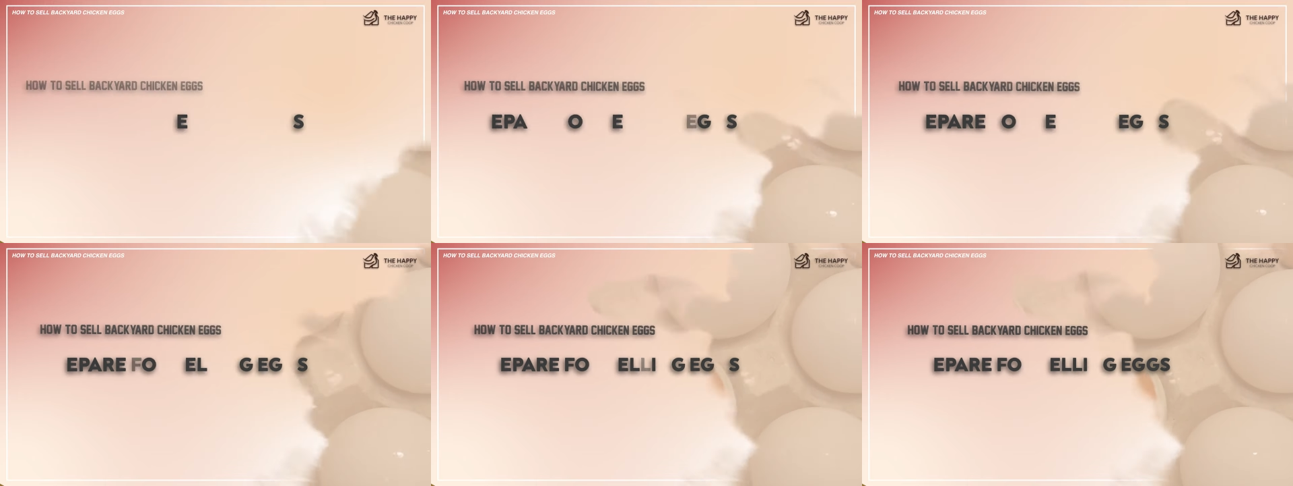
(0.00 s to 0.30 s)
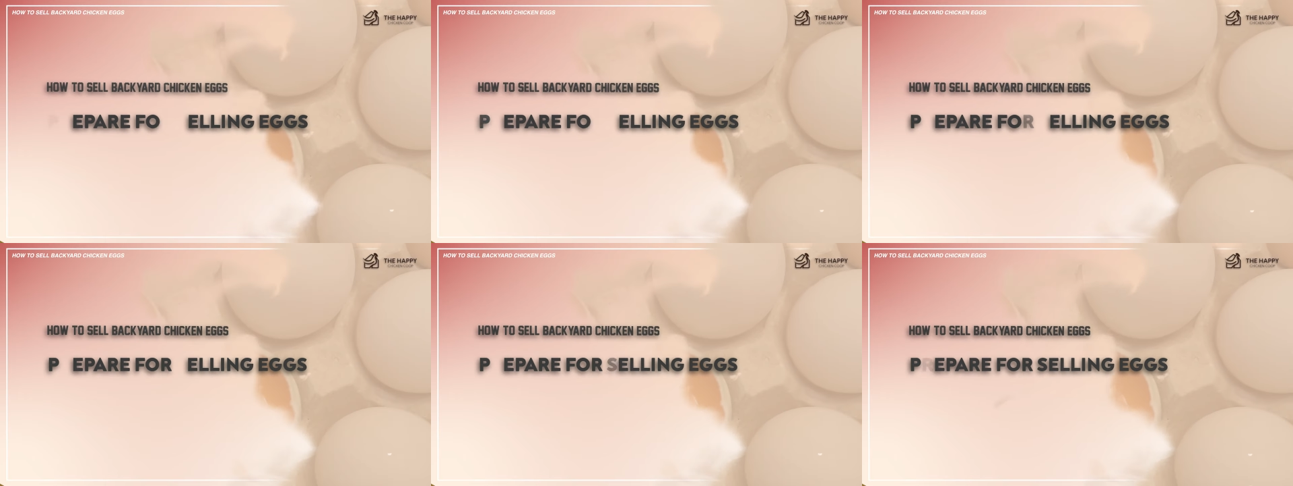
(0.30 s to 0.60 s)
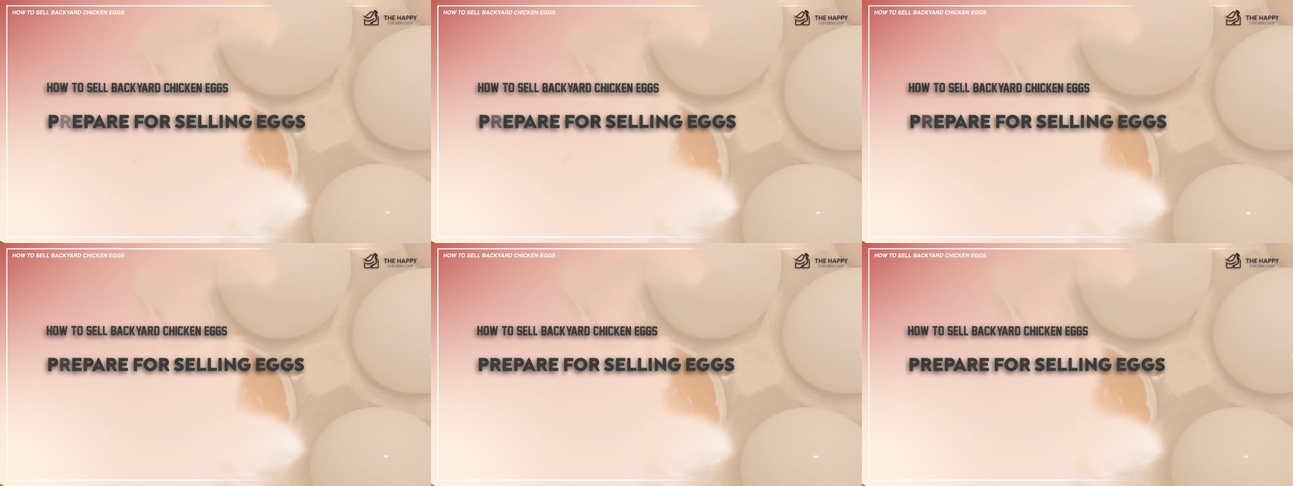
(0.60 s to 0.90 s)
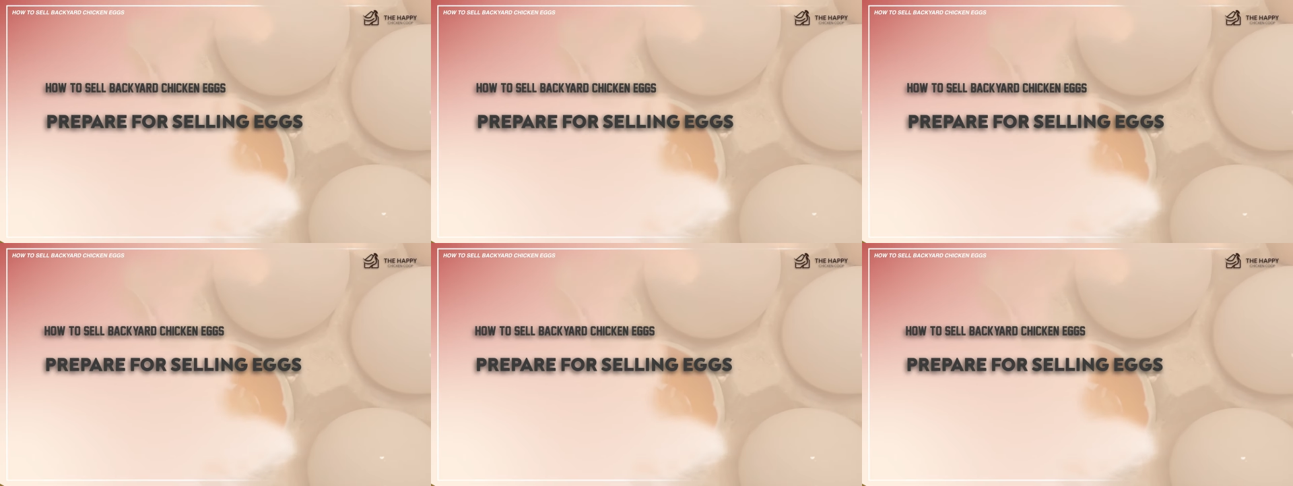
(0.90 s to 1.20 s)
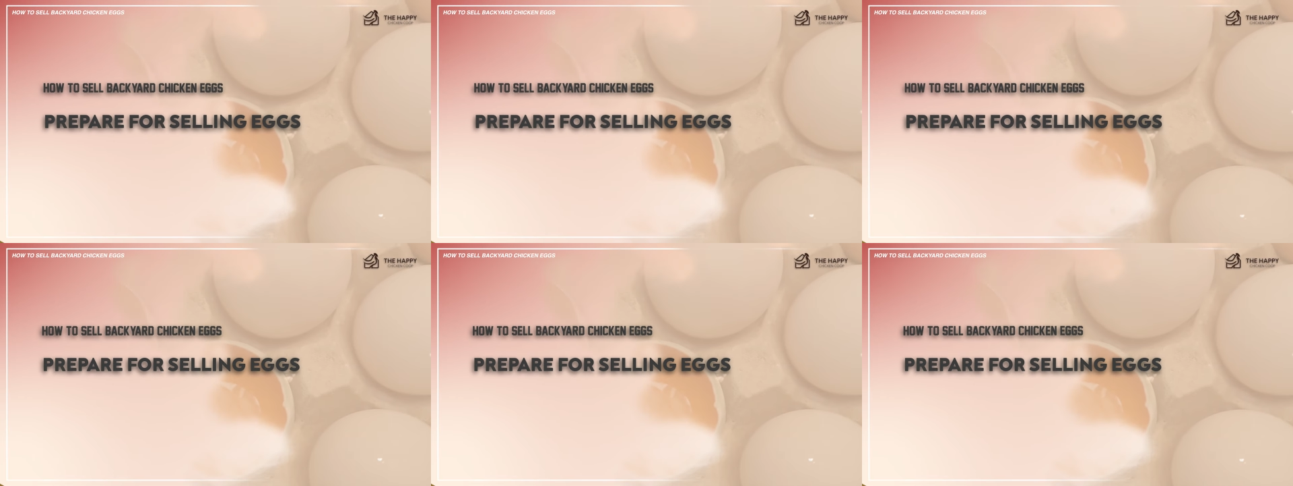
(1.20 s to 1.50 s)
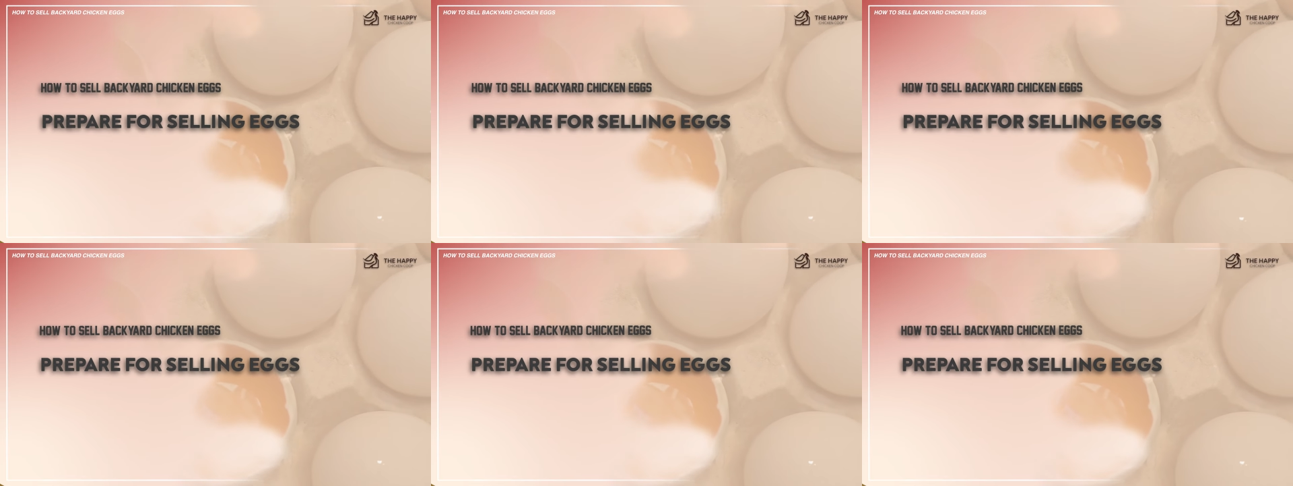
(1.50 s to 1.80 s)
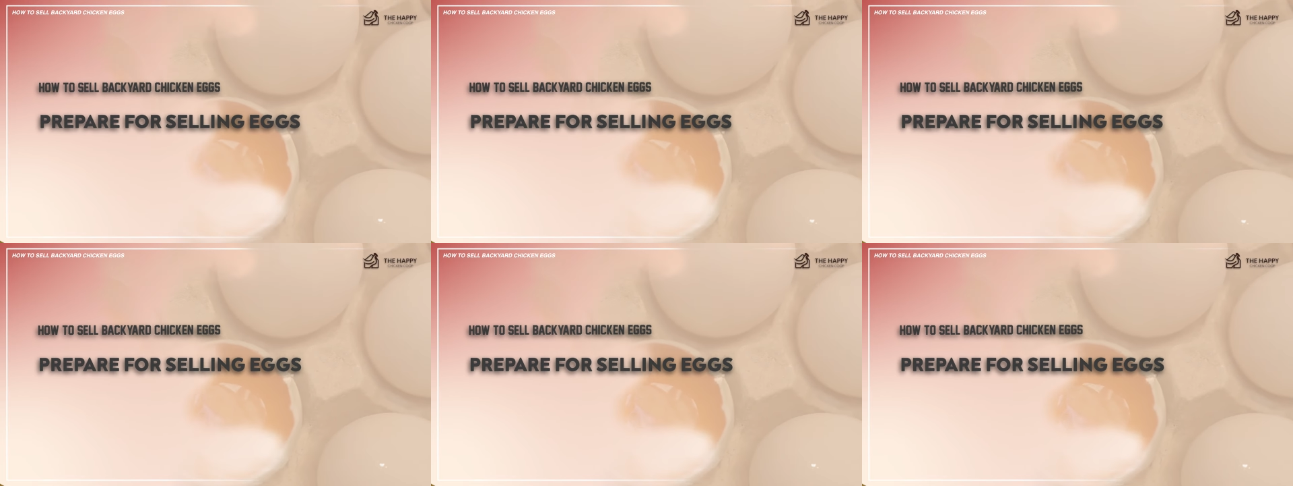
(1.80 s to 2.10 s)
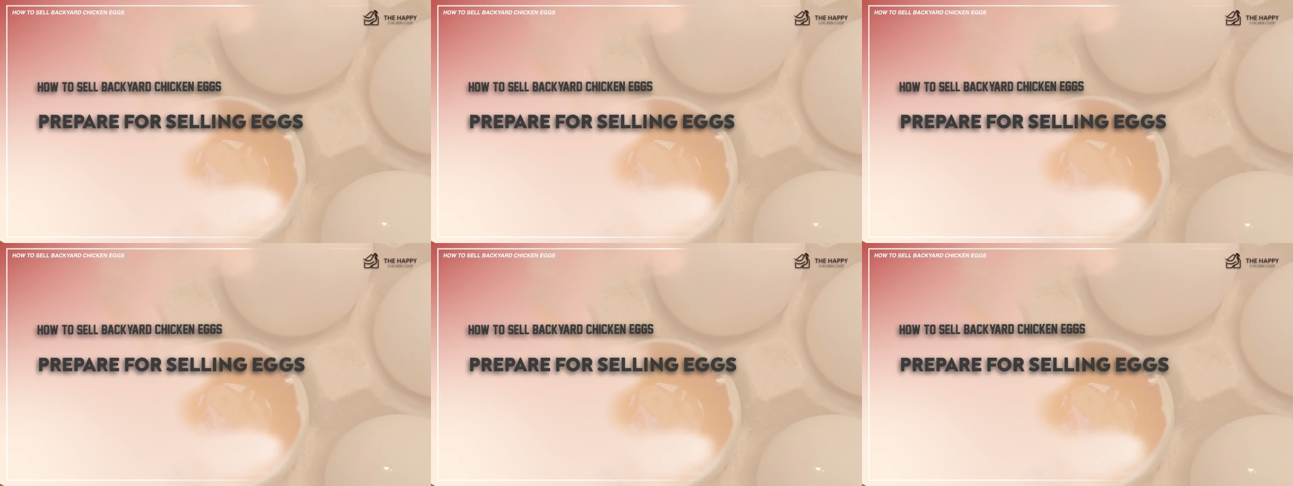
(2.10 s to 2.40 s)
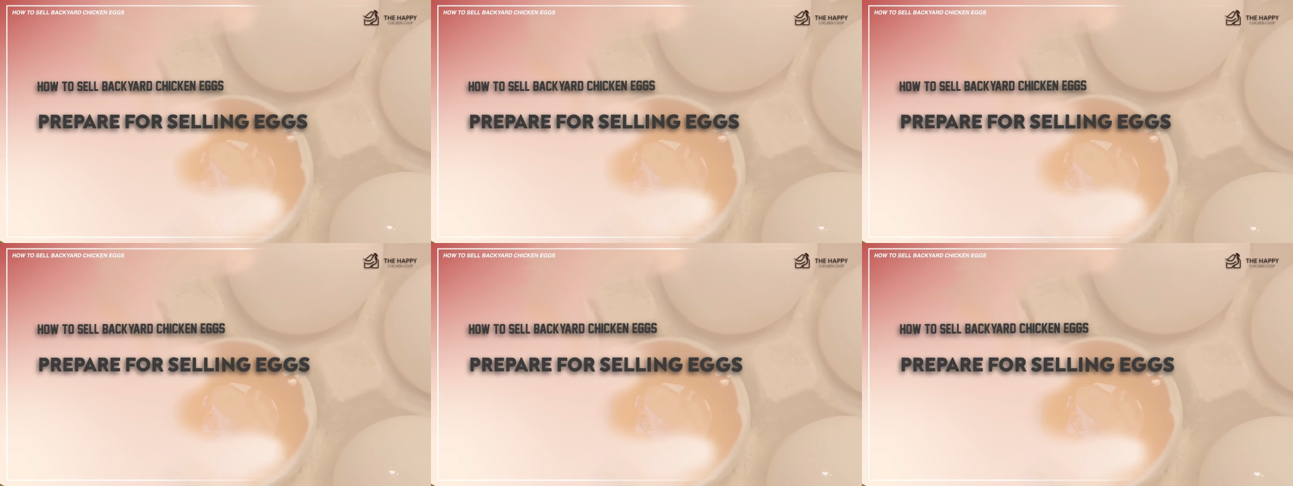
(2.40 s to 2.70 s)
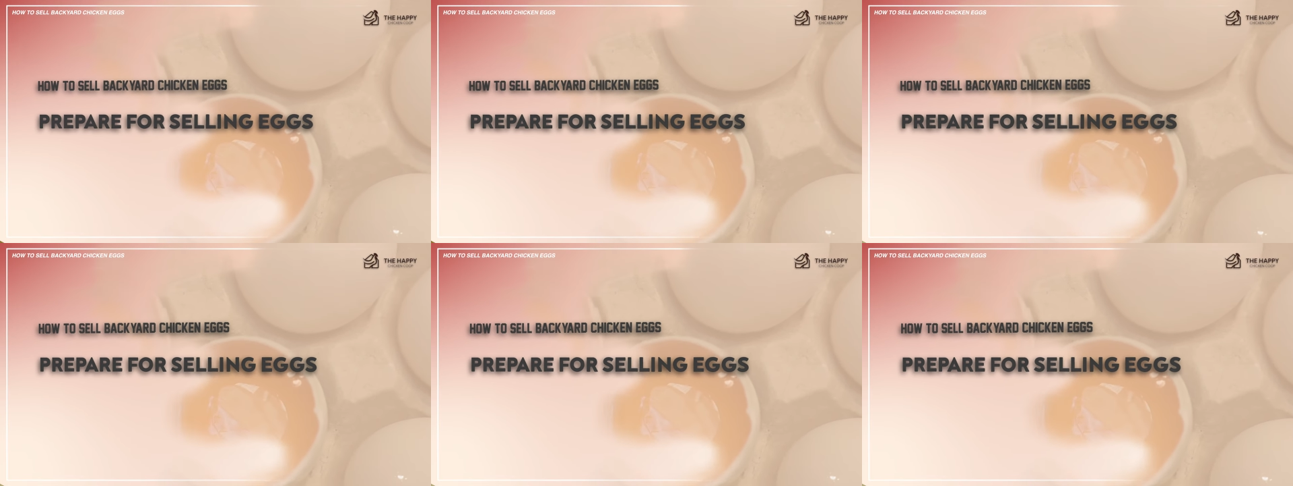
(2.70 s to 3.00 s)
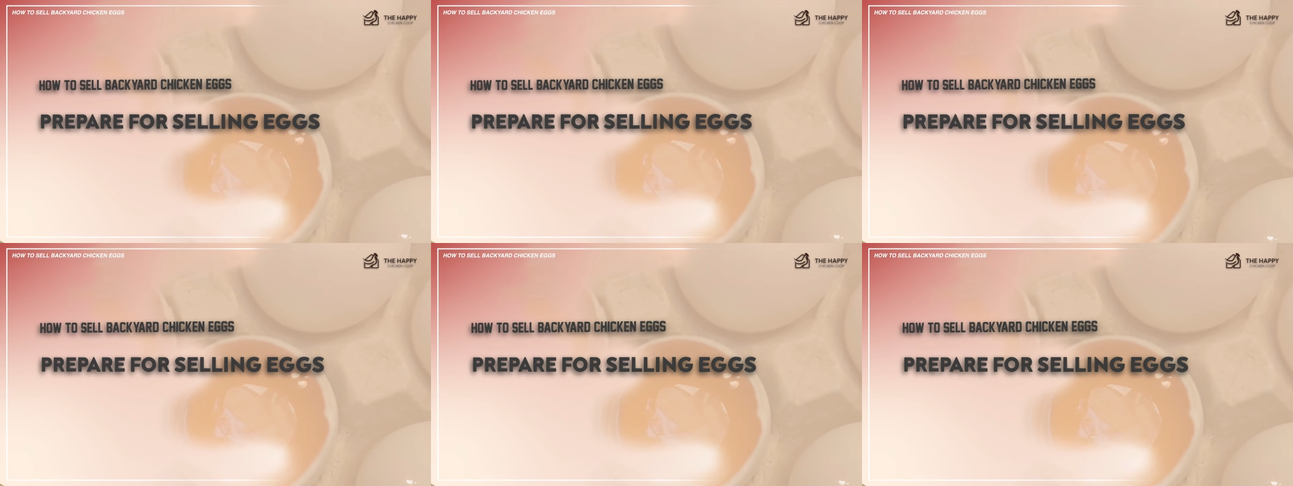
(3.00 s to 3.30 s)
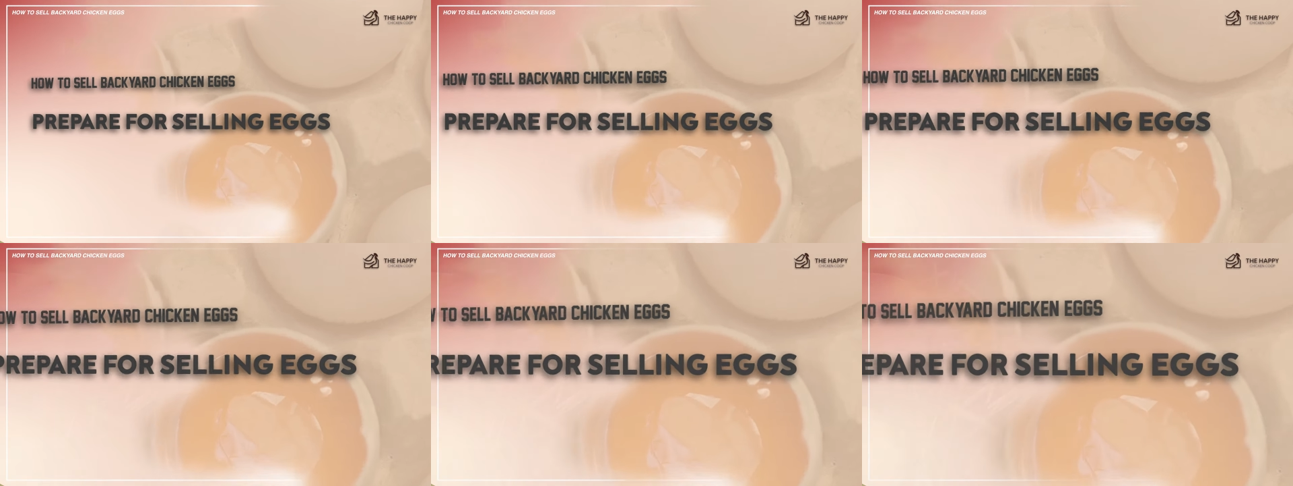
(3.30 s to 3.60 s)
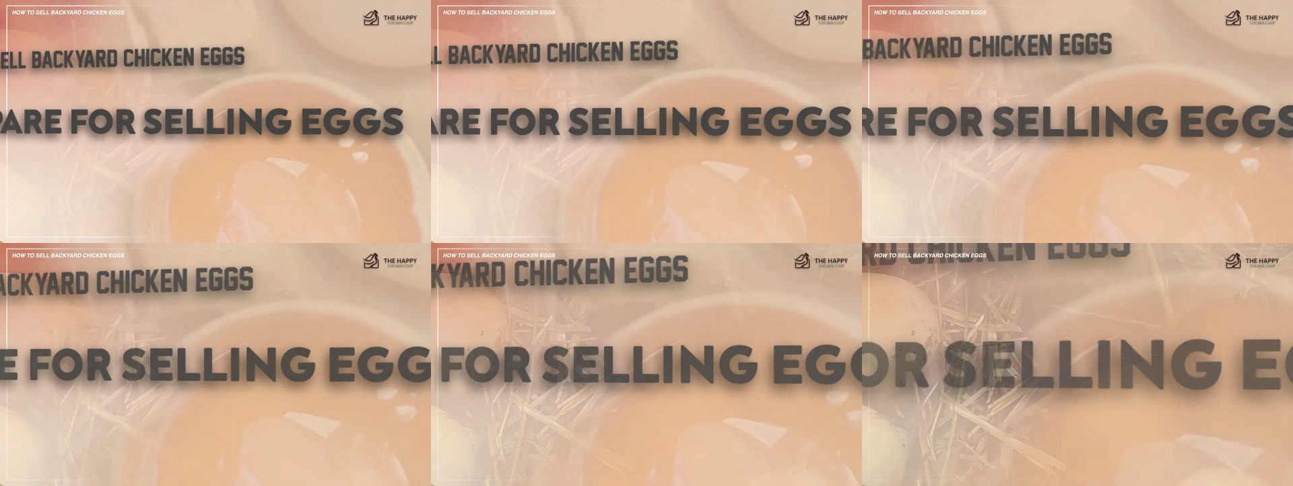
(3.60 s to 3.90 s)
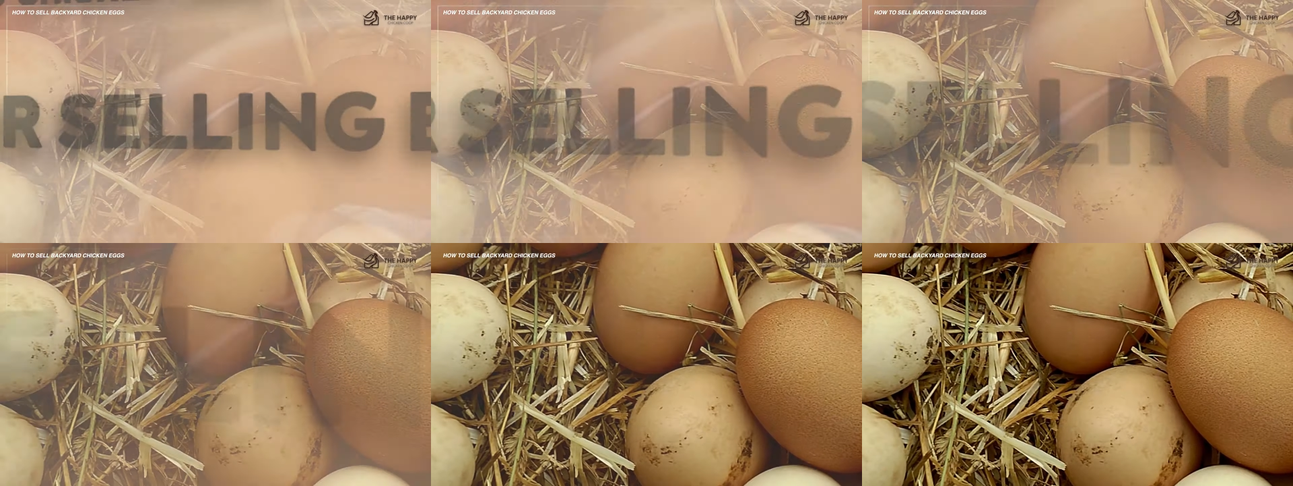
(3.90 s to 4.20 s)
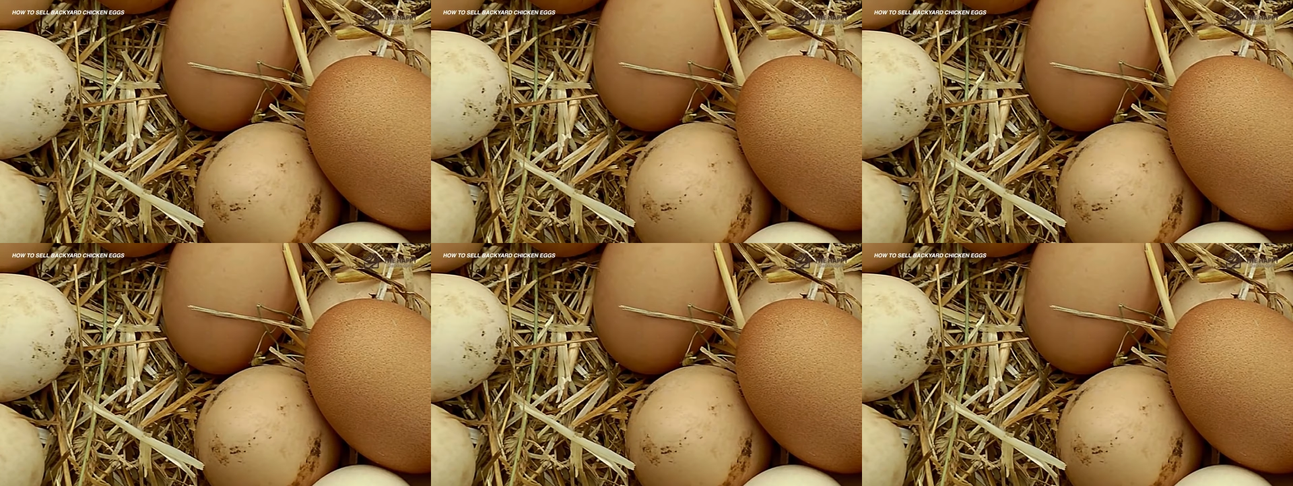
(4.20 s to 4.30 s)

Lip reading: (no speaker visible)